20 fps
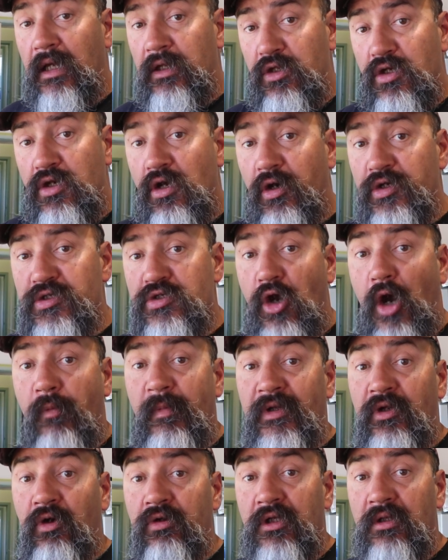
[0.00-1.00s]
You guys
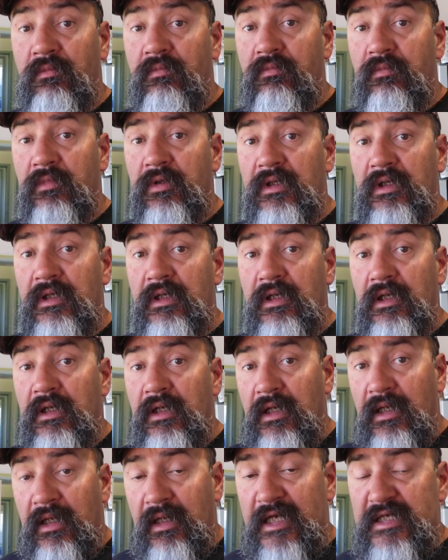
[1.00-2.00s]
comment on them,
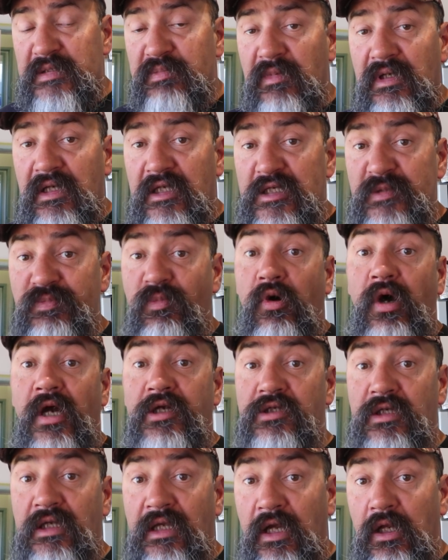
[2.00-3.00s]
gets me
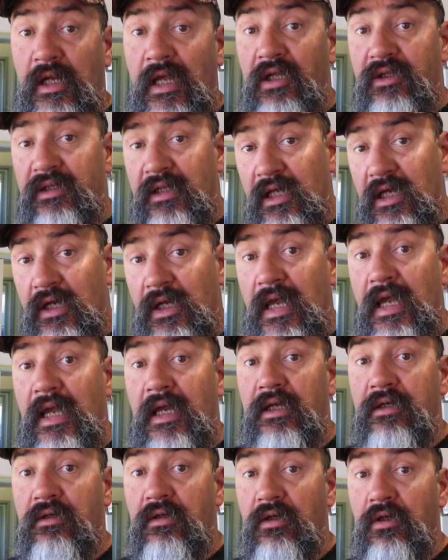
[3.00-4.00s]
inspired to get out there
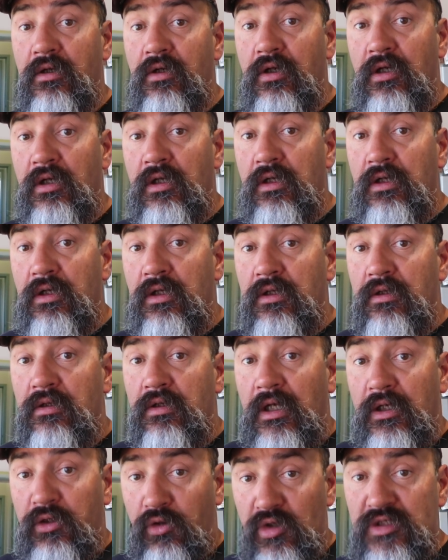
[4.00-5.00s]
and
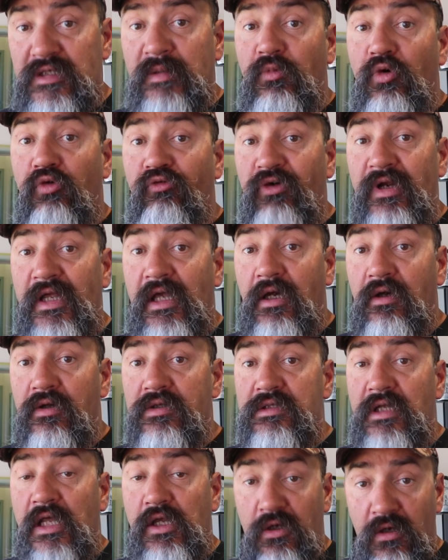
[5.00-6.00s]
do some more
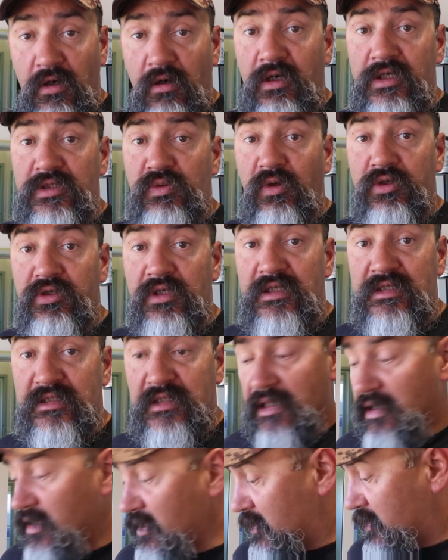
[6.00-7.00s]
videos that you guys want to
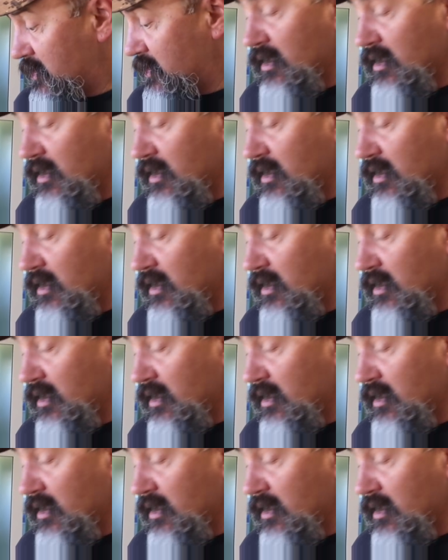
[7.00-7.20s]
see.